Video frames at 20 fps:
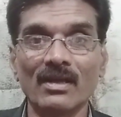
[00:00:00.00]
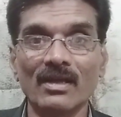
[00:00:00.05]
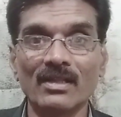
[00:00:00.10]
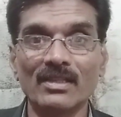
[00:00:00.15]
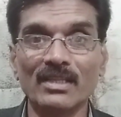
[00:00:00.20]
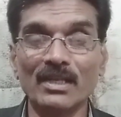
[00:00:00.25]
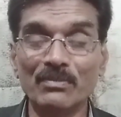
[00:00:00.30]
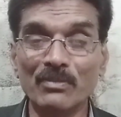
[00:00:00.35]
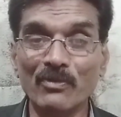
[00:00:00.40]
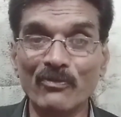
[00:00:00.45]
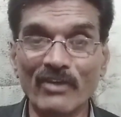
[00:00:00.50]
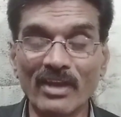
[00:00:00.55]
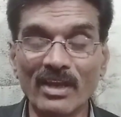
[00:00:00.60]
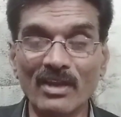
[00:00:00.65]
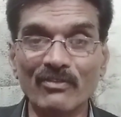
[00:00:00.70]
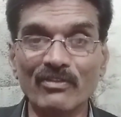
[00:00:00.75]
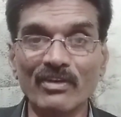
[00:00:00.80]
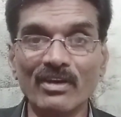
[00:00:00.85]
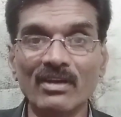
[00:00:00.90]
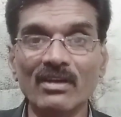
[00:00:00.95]
That means
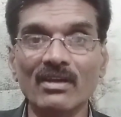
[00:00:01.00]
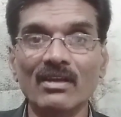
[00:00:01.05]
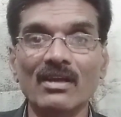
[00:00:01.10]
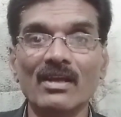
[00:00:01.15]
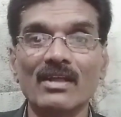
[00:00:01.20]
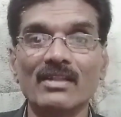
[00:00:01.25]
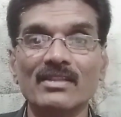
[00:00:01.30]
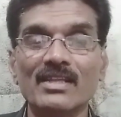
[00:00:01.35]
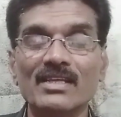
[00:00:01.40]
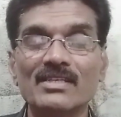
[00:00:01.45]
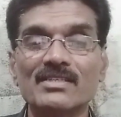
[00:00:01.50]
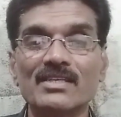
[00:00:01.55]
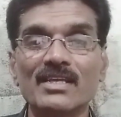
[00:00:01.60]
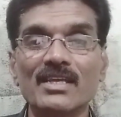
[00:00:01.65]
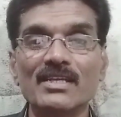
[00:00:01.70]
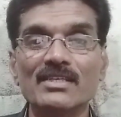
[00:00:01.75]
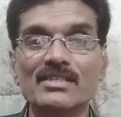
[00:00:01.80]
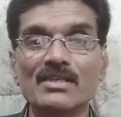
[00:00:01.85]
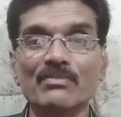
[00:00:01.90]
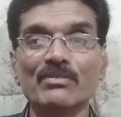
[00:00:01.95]
whenever they
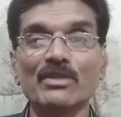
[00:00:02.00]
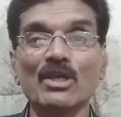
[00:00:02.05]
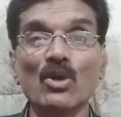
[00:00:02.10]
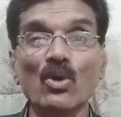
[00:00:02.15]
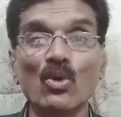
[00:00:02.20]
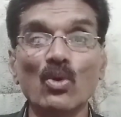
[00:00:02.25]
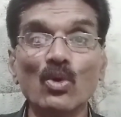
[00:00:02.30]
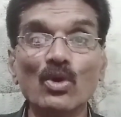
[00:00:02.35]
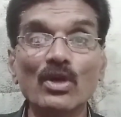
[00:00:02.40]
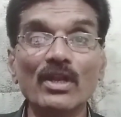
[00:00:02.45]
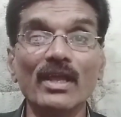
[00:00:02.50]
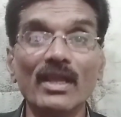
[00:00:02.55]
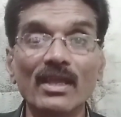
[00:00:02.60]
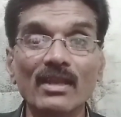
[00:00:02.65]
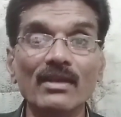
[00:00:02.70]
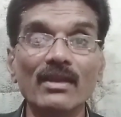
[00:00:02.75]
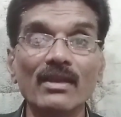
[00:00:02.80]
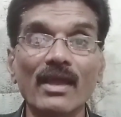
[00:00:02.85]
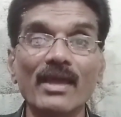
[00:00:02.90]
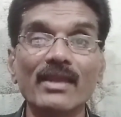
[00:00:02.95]
see something good
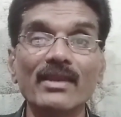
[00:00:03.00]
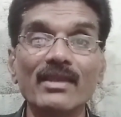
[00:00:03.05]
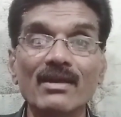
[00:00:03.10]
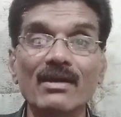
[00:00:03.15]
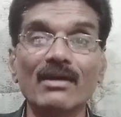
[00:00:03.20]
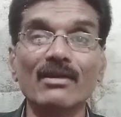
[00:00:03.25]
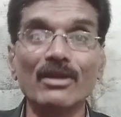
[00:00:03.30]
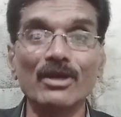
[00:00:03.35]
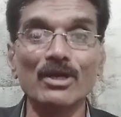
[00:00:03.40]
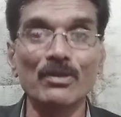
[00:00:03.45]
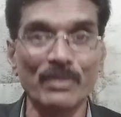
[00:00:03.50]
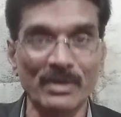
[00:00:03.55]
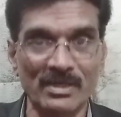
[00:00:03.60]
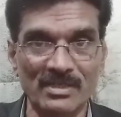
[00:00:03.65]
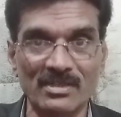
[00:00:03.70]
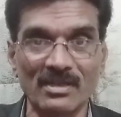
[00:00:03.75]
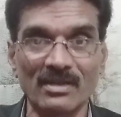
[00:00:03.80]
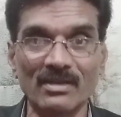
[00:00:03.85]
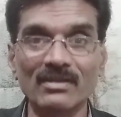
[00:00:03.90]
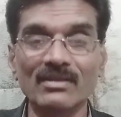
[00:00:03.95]
in any colored
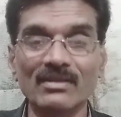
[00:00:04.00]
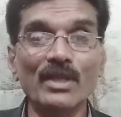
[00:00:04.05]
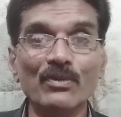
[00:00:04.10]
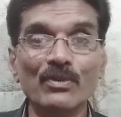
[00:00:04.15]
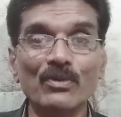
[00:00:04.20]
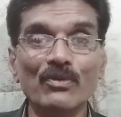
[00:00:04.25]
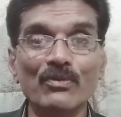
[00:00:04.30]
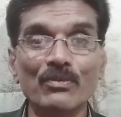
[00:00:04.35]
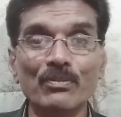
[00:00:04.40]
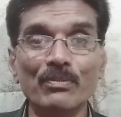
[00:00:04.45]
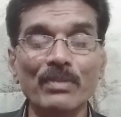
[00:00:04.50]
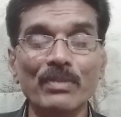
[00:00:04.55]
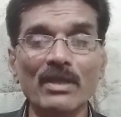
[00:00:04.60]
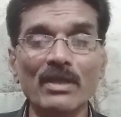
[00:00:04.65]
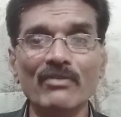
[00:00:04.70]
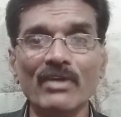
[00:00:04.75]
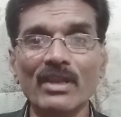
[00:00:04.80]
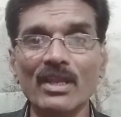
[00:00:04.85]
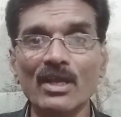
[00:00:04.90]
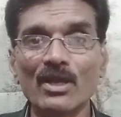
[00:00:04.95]
person, they would be
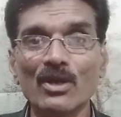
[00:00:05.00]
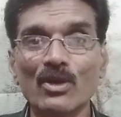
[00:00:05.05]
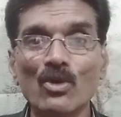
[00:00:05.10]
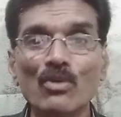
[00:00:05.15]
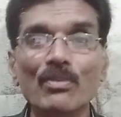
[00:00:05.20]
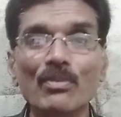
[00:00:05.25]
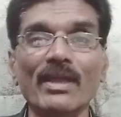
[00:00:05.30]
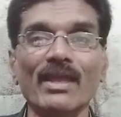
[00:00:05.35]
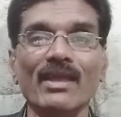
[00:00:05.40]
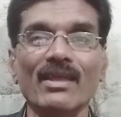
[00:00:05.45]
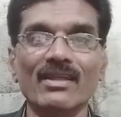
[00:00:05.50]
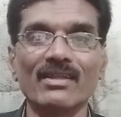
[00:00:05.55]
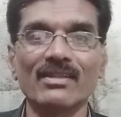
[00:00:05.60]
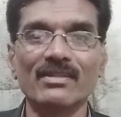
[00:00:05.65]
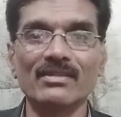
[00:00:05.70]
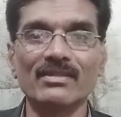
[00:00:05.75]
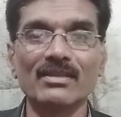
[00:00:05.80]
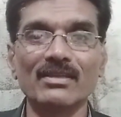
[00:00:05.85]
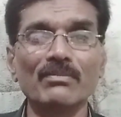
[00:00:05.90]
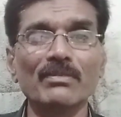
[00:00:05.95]
very gloomy.
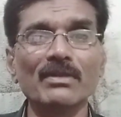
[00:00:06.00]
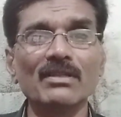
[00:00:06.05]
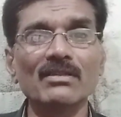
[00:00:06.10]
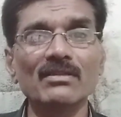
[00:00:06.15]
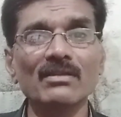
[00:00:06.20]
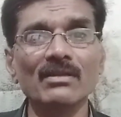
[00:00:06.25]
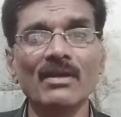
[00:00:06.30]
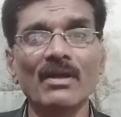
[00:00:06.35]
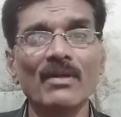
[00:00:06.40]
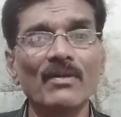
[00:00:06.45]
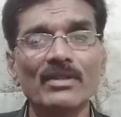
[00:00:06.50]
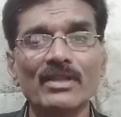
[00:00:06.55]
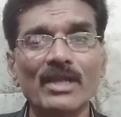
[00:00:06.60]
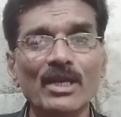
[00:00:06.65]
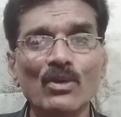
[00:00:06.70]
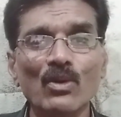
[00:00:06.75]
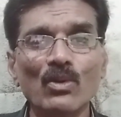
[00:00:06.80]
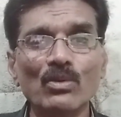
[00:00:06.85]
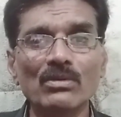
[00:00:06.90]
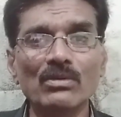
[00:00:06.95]
That means they
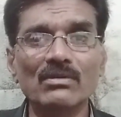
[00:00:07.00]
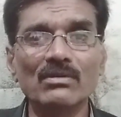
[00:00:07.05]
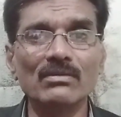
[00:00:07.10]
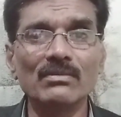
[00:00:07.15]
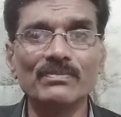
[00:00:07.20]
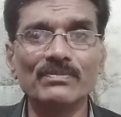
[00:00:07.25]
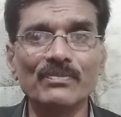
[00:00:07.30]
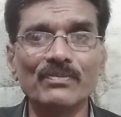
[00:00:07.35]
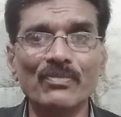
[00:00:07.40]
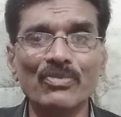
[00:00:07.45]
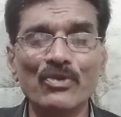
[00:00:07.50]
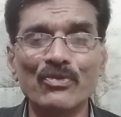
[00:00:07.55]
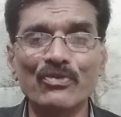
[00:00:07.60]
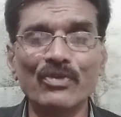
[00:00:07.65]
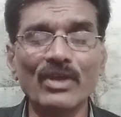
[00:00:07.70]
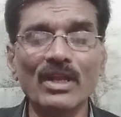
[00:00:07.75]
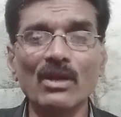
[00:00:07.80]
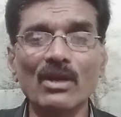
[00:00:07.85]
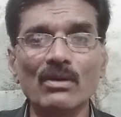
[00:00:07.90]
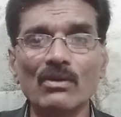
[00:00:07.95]
don't
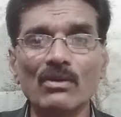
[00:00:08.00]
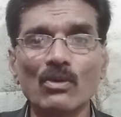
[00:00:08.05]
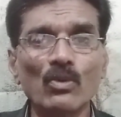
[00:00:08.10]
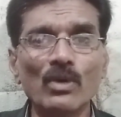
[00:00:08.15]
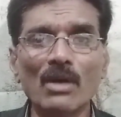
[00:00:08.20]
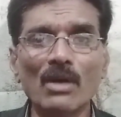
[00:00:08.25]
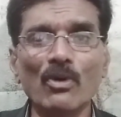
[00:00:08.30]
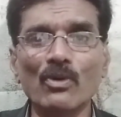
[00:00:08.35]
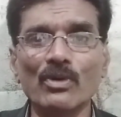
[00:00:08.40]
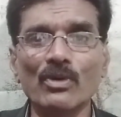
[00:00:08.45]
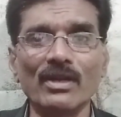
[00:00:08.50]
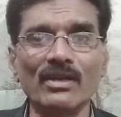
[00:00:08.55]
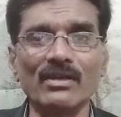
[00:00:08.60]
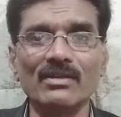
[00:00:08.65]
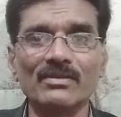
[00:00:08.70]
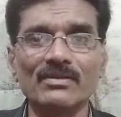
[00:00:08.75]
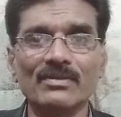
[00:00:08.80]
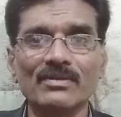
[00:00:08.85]
feel good about it.